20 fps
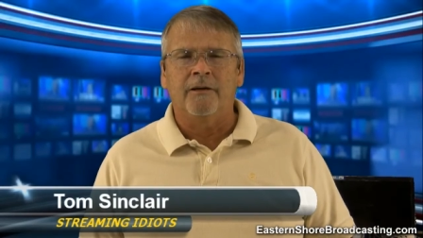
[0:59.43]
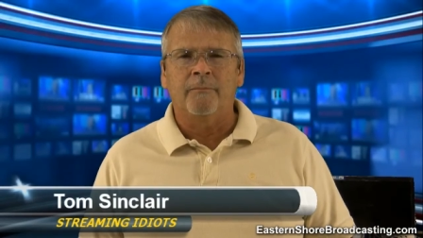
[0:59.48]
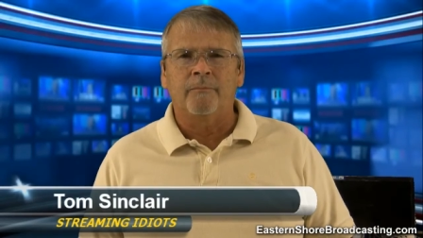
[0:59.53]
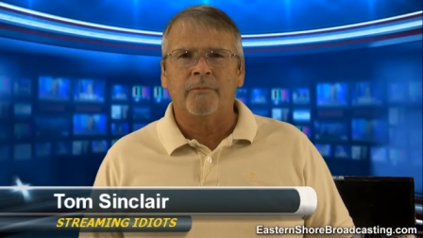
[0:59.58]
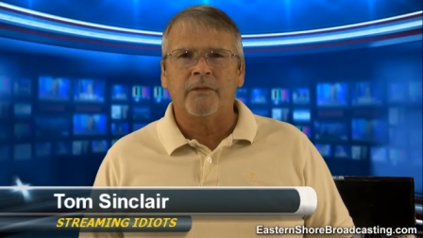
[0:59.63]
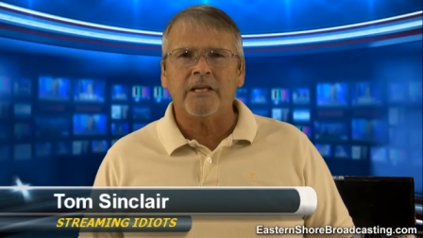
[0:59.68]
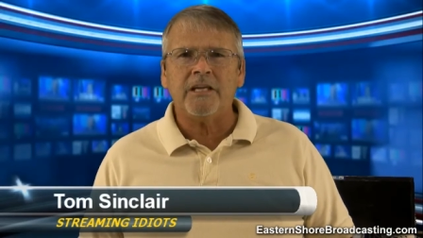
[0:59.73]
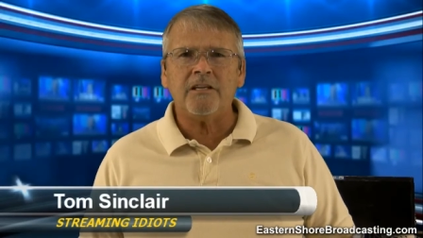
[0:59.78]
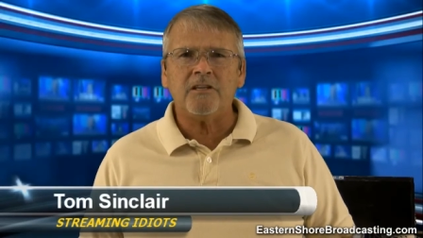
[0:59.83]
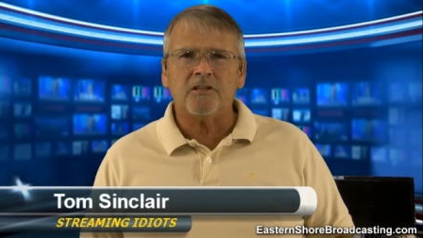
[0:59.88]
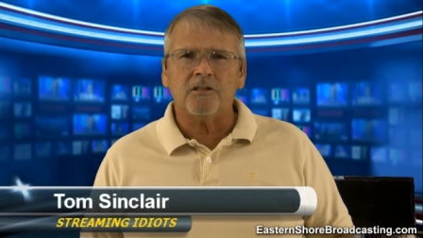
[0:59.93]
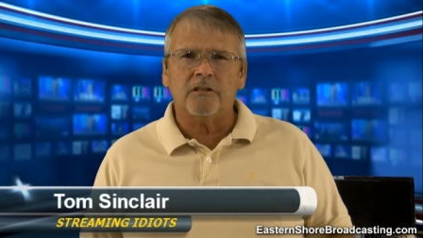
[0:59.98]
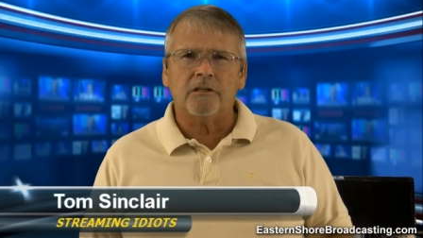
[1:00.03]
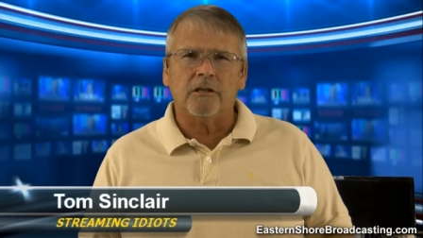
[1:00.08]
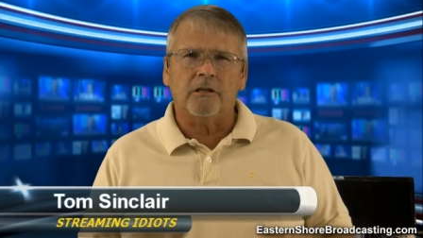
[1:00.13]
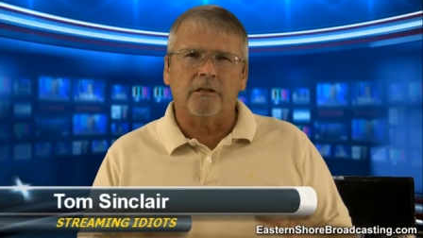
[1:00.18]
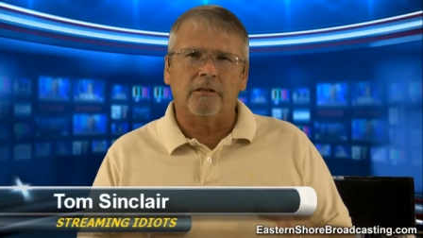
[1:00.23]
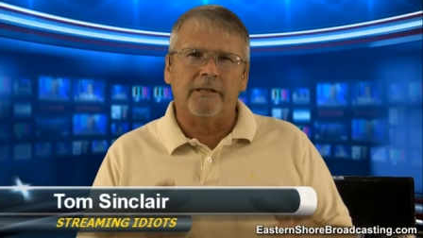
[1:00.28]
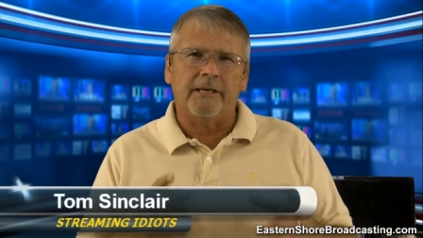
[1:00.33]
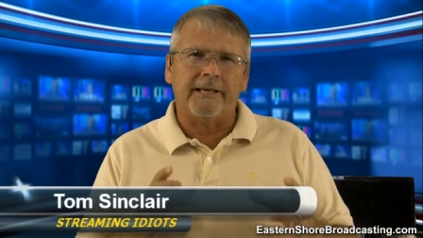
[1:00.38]
each
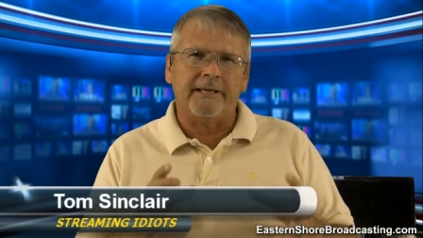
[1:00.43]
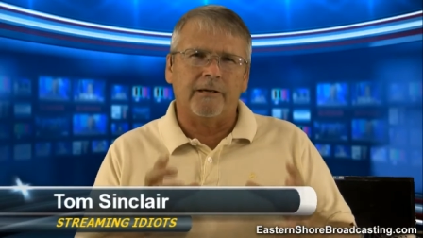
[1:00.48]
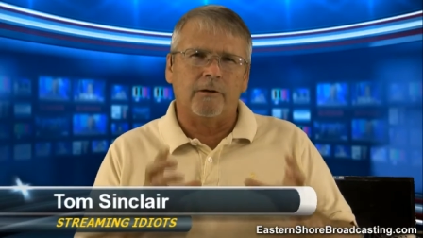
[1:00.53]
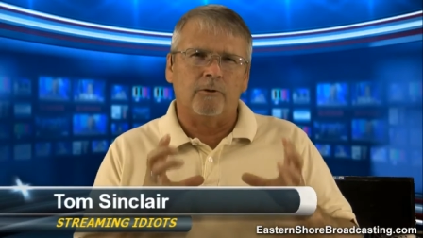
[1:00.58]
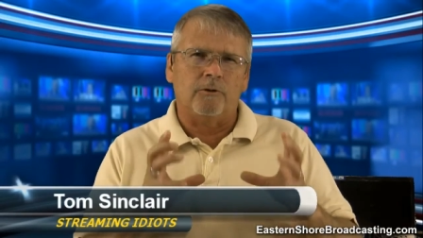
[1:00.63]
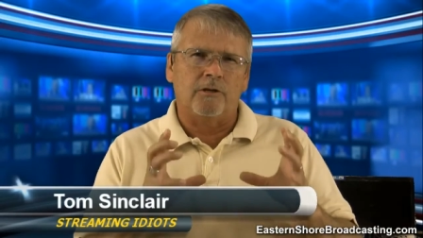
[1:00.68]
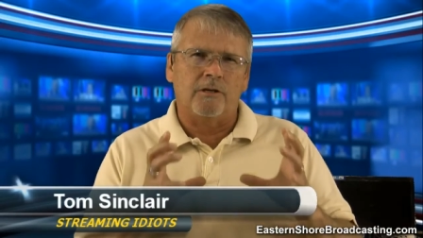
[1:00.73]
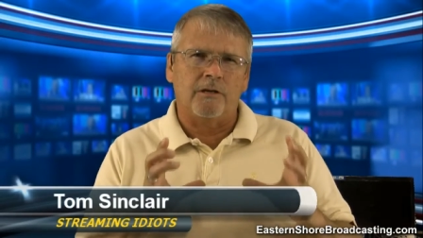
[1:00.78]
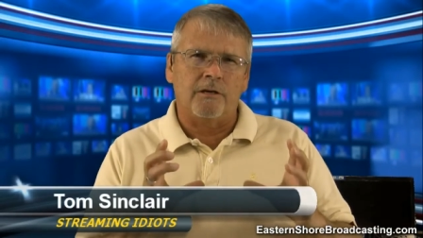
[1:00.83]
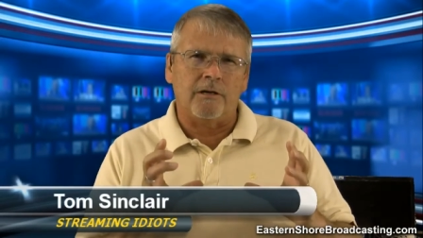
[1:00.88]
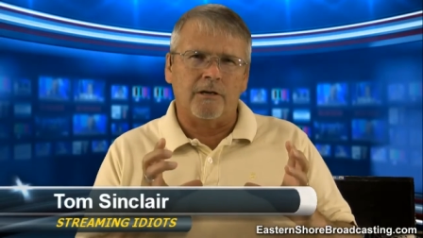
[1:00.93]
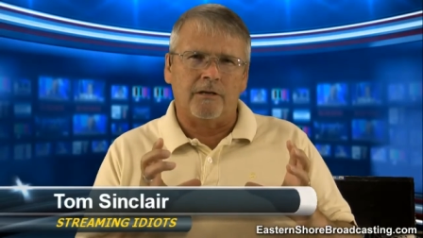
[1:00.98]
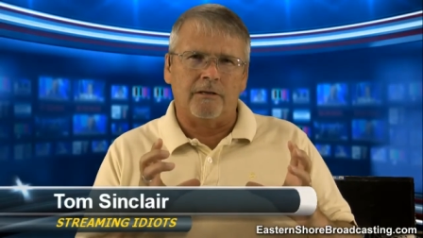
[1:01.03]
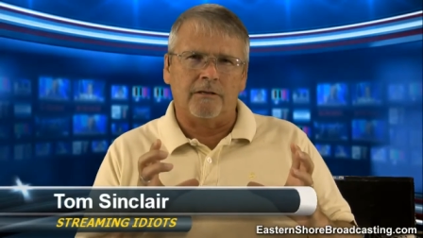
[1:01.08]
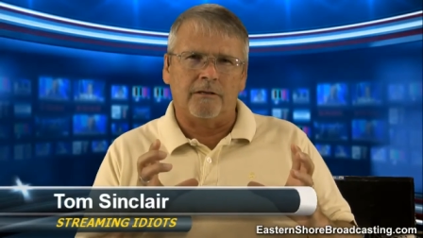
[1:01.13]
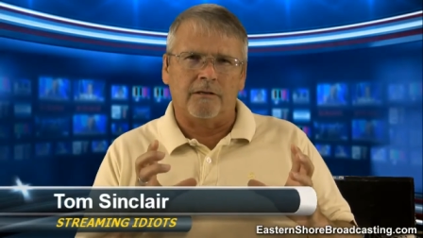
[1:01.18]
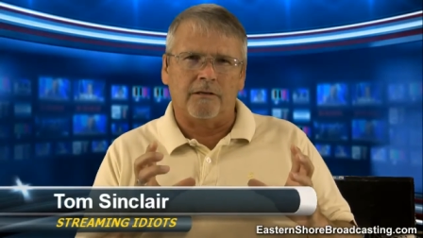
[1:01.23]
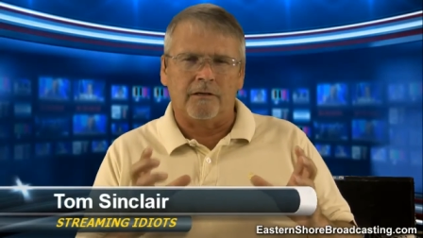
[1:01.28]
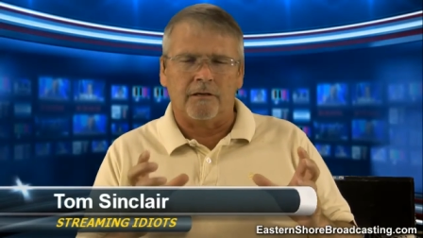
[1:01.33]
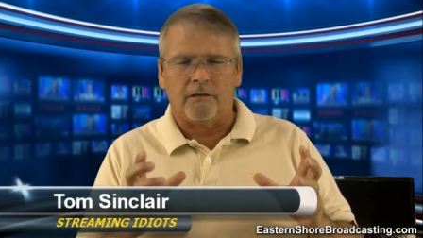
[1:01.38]
little Lego
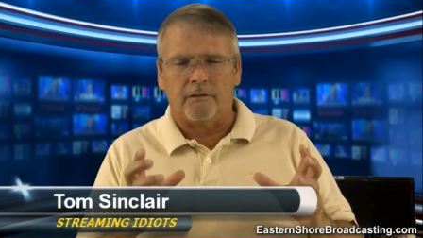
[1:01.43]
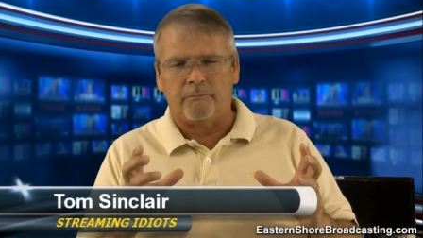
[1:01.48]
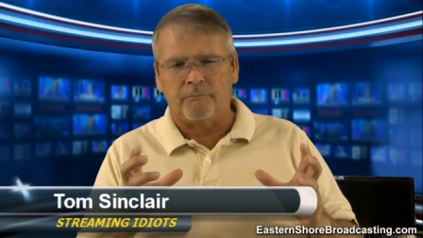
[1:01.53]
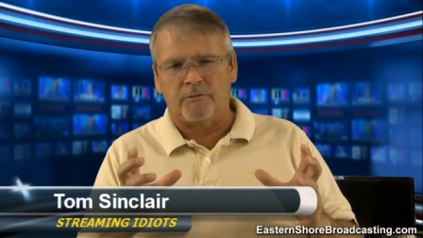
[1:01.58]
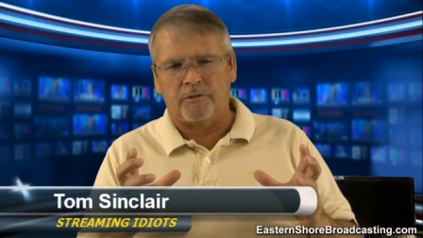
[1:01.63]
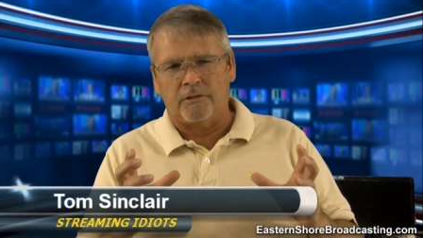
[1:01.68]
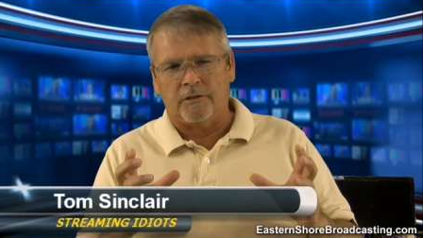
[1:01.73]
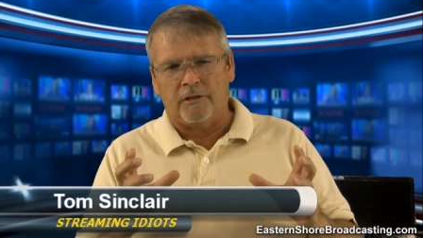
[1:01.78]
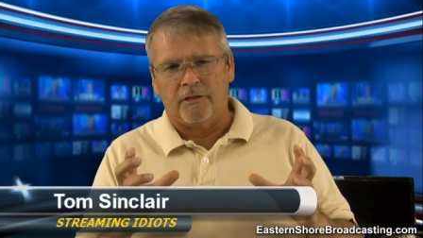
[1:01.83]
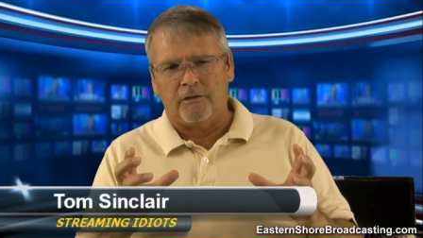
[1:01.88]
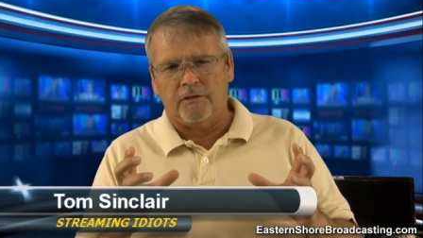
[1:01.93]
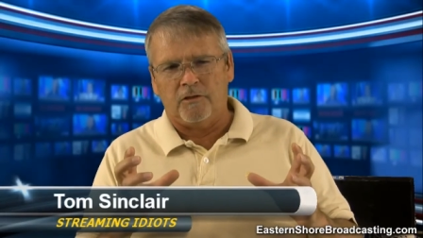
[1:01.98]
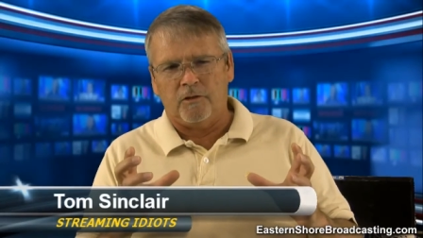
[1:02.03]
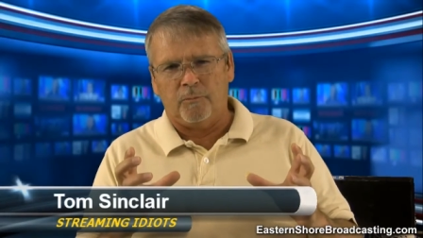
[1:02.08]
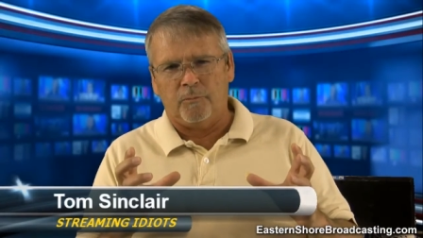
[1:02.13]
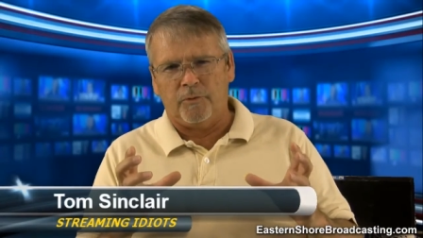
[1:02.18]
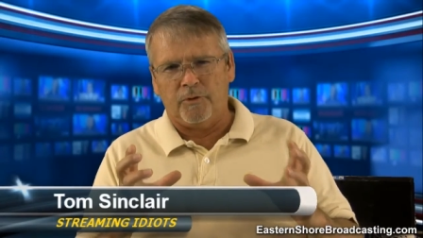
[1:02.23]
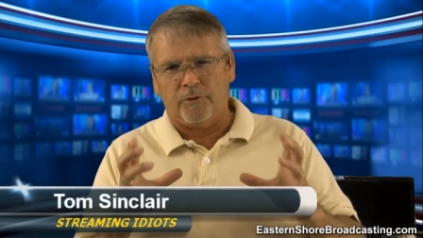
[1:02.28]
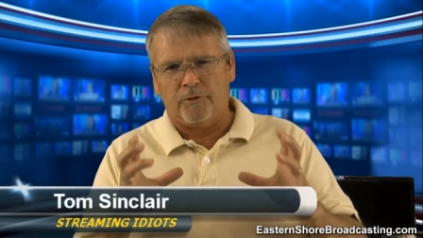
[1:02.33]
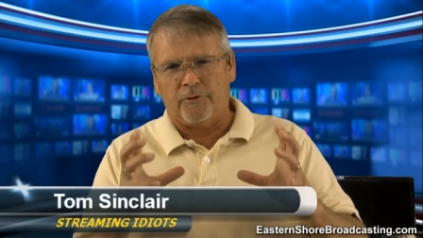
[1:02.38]
kit comes
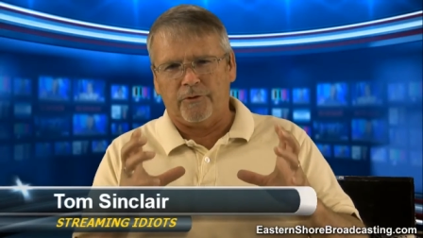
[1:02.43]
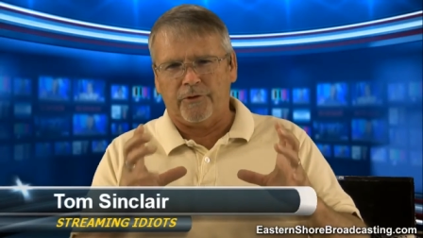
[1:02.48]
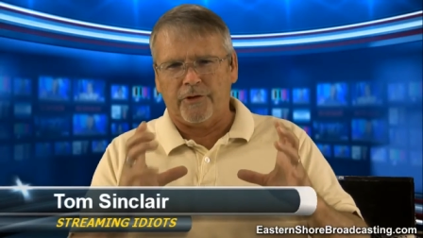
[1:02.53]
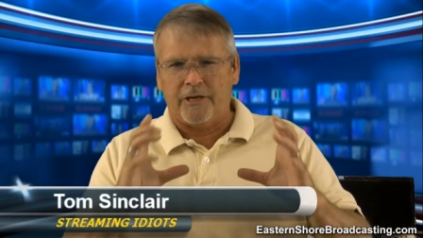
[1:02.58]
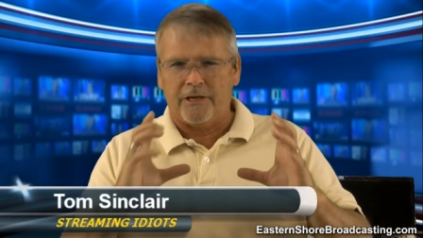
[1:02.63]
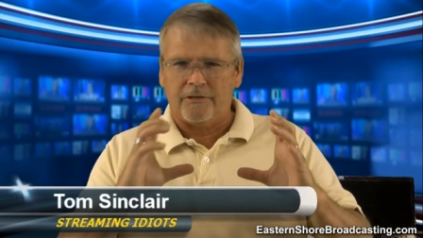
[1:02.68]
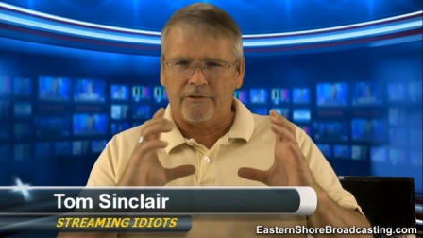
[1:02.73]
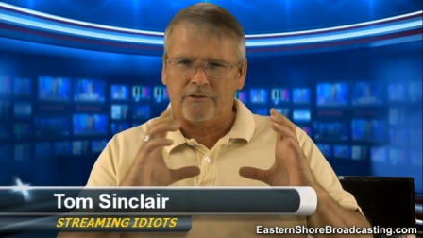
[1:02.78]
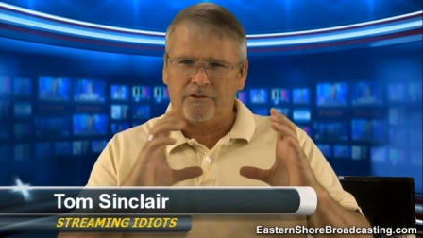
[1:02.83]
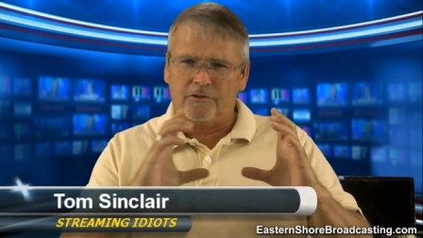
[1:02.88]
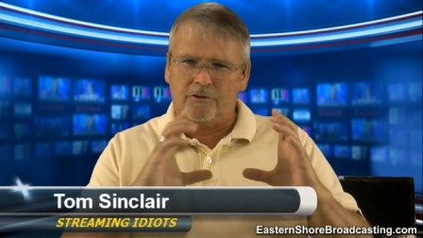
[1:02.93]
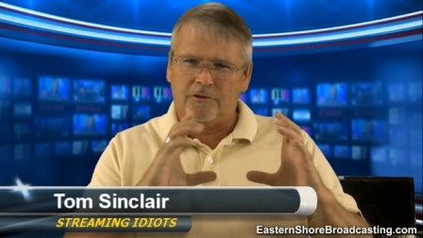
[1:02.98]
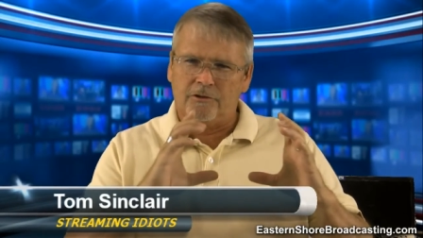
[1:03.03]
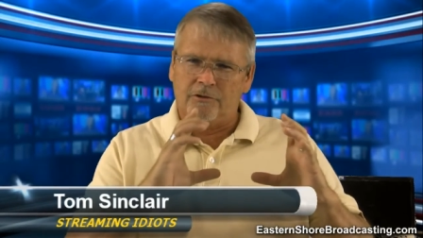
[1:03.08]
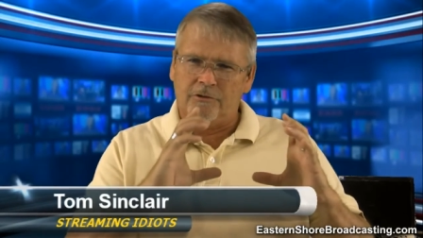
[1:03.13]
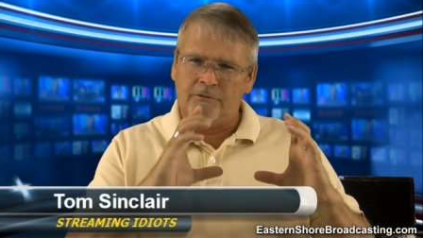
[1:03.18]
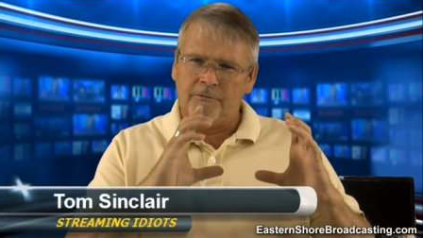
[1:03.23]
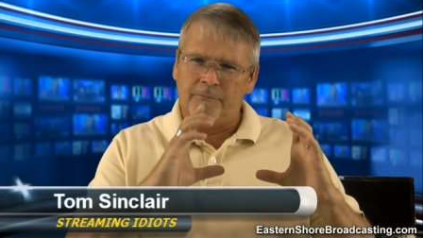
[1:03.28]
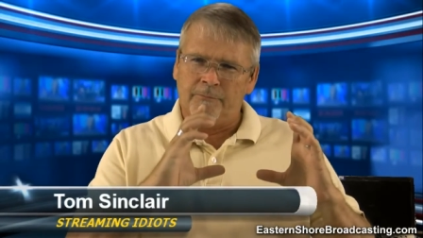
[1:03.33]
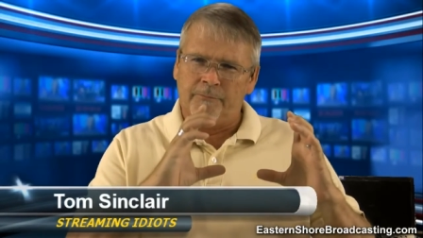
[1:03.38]
to build a certain